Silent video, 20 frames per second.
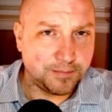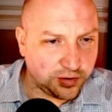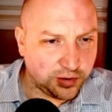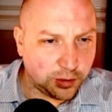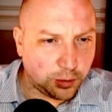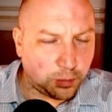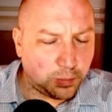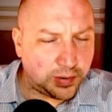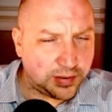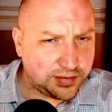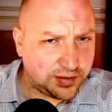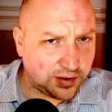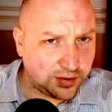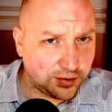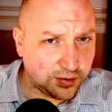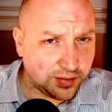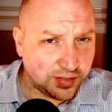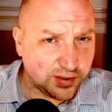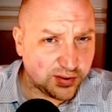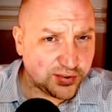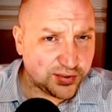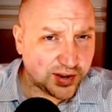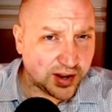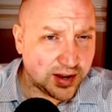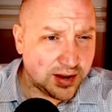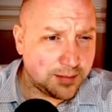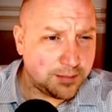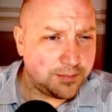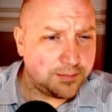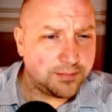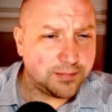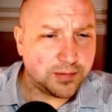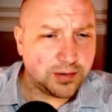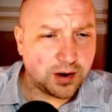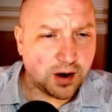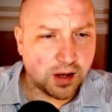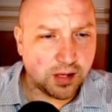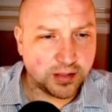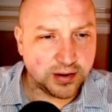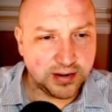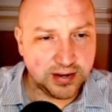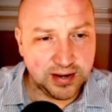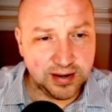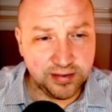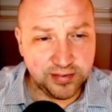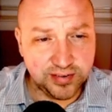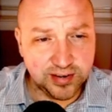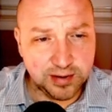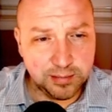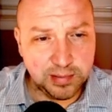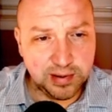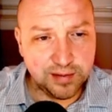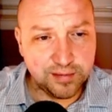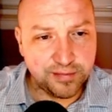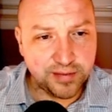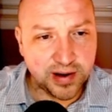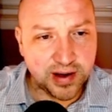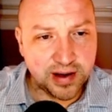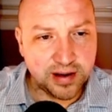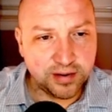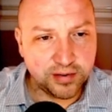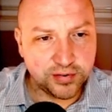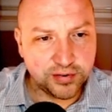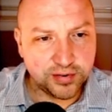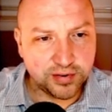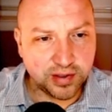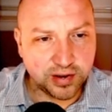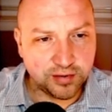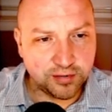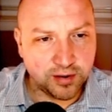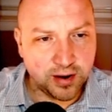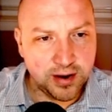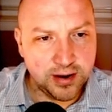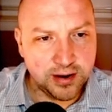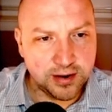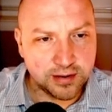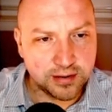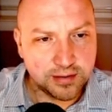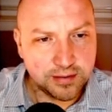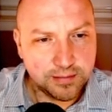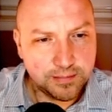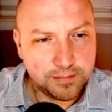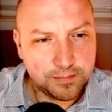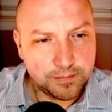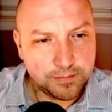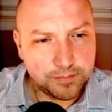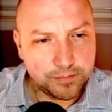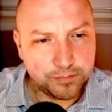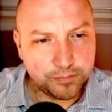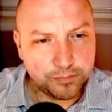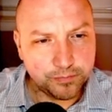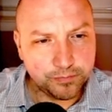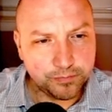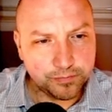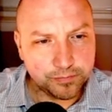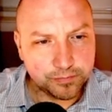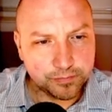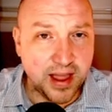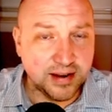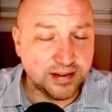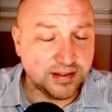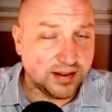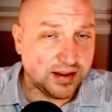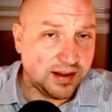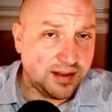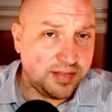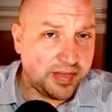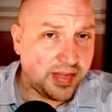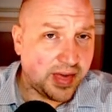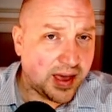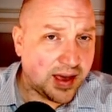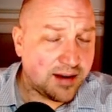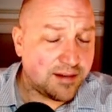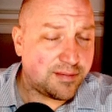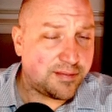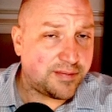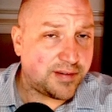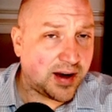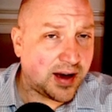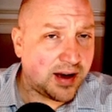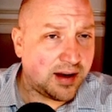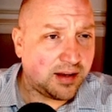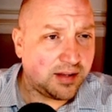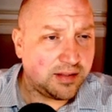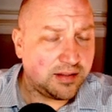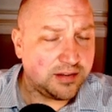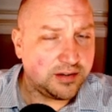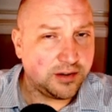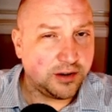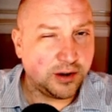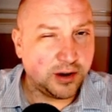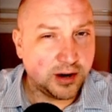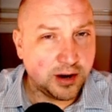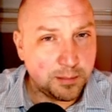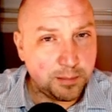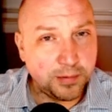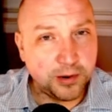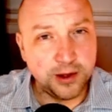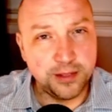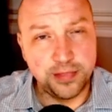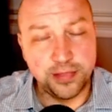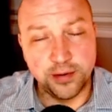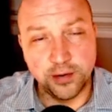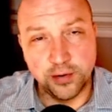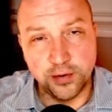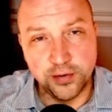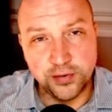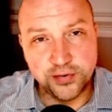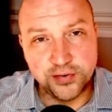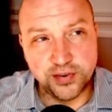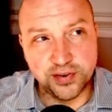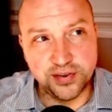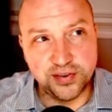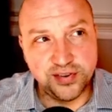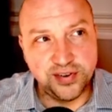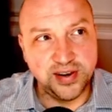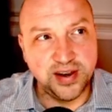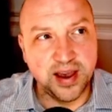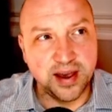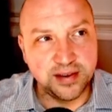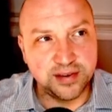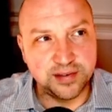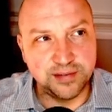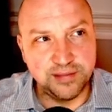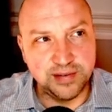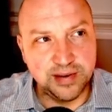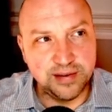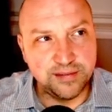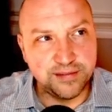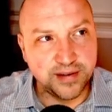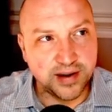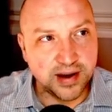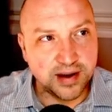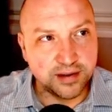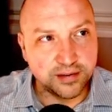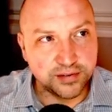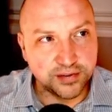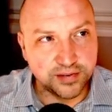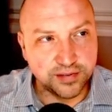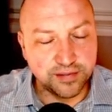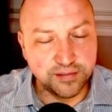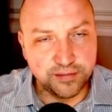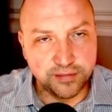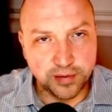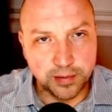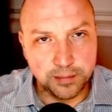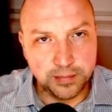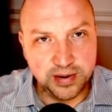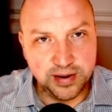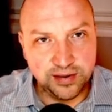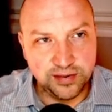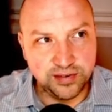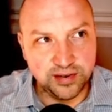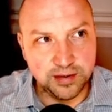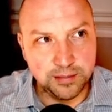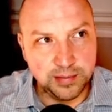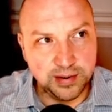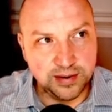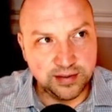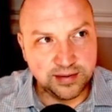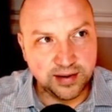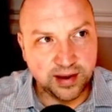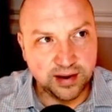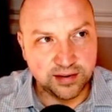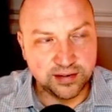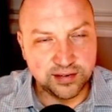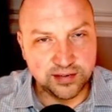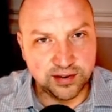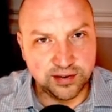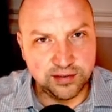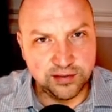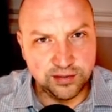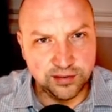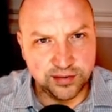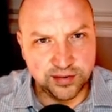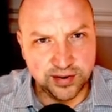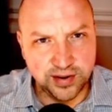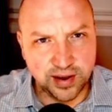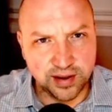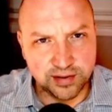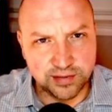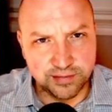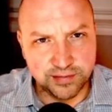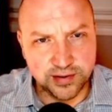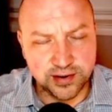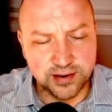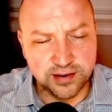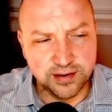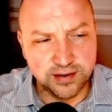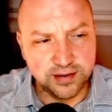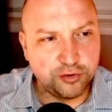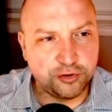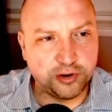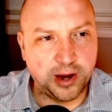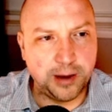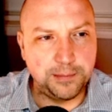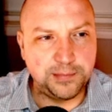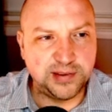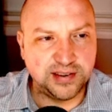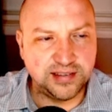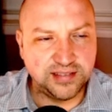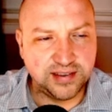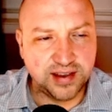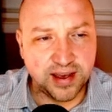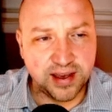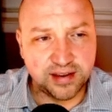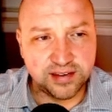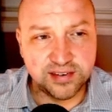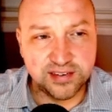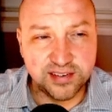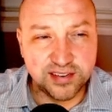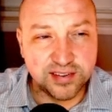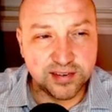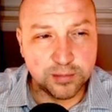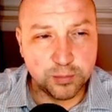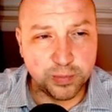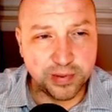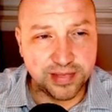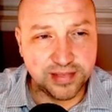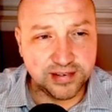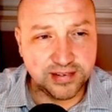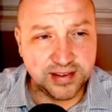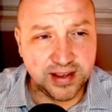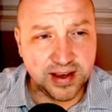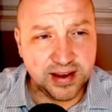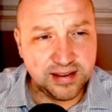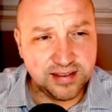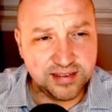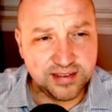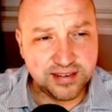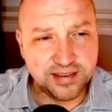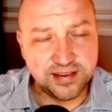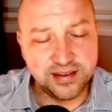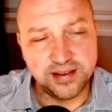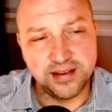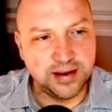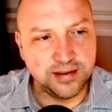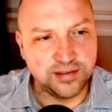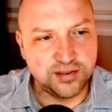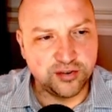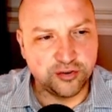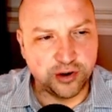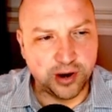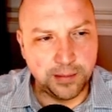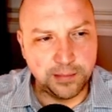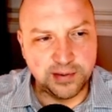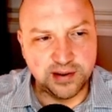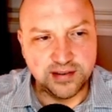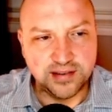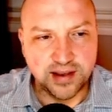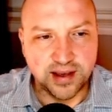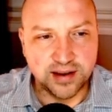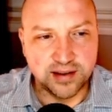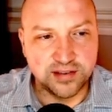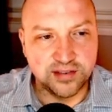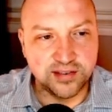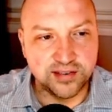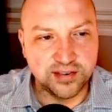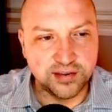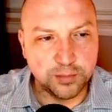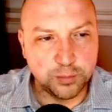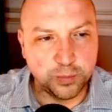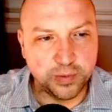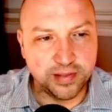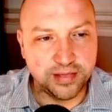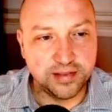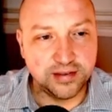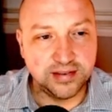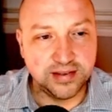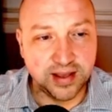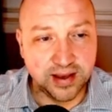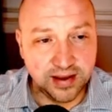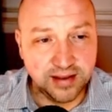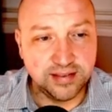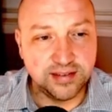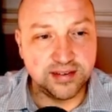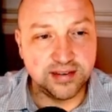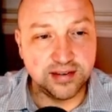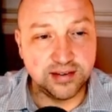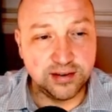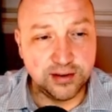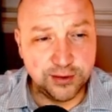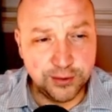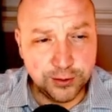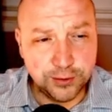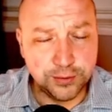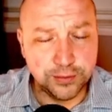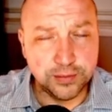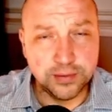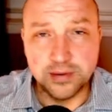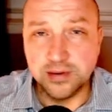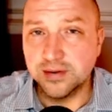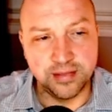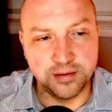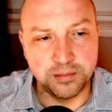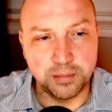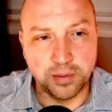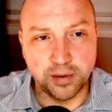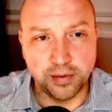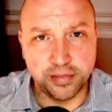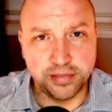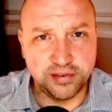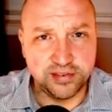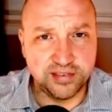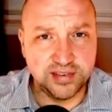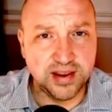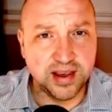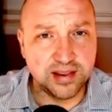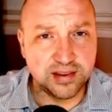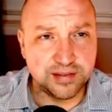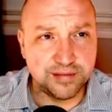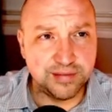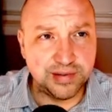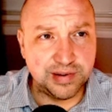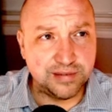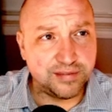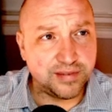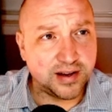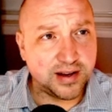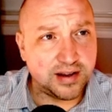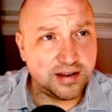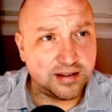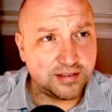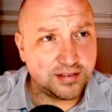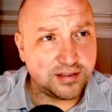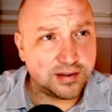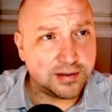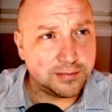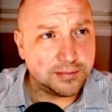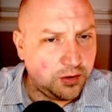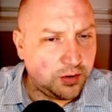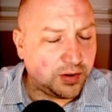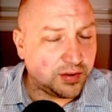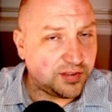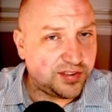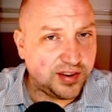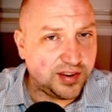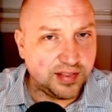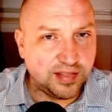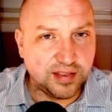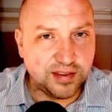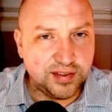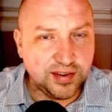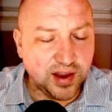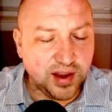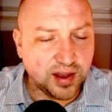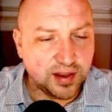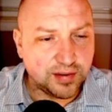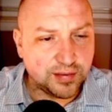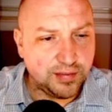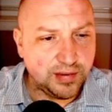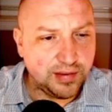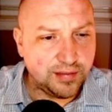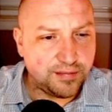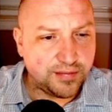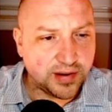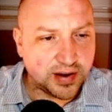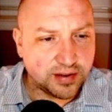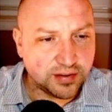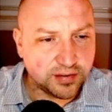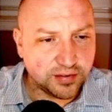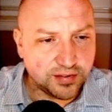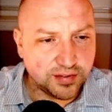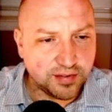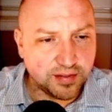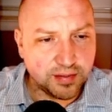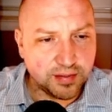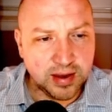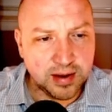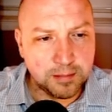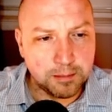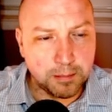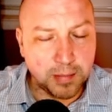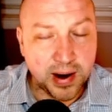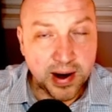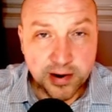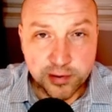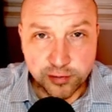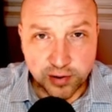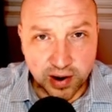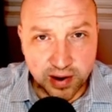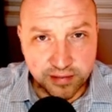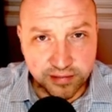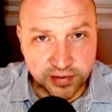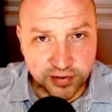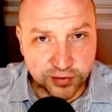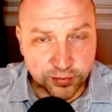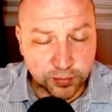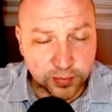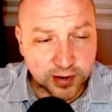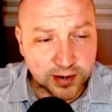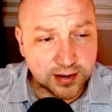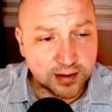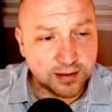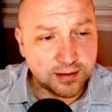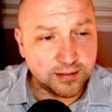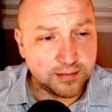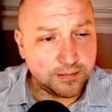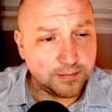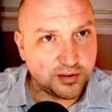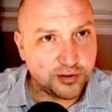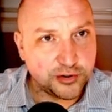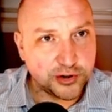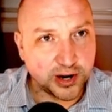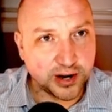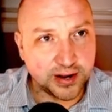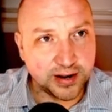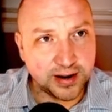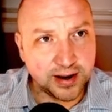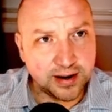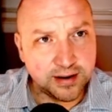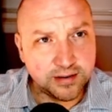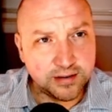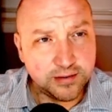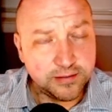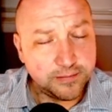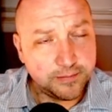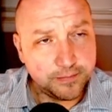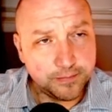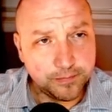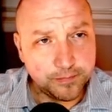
So you'll want to do the same. Call it ECB files, like right here. And in that file, you're going to put those CSV files from ECB text to CSV. Scraped texts with dates and scraped texts with dates too. And they're both CSV files. You can see the CSV files in my drive as well. Let's check it out.